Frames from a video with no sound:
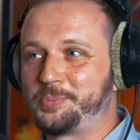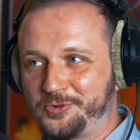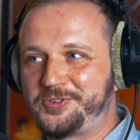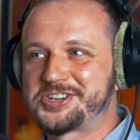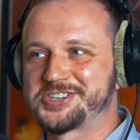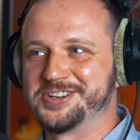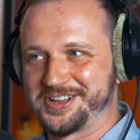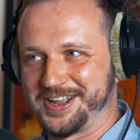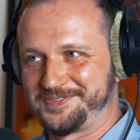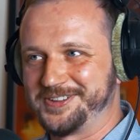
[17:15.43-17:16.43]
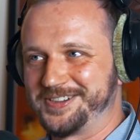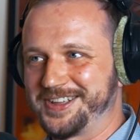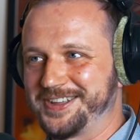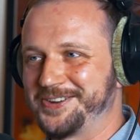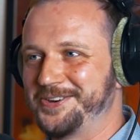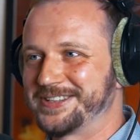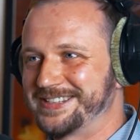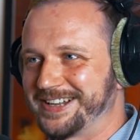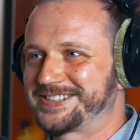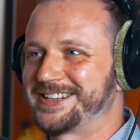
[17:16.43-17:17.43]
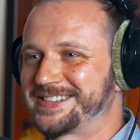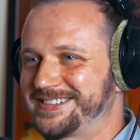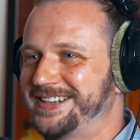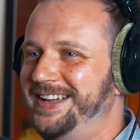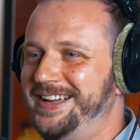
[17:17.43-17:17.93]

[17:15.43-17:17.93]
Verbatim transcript: professional gut feeling you know it's not just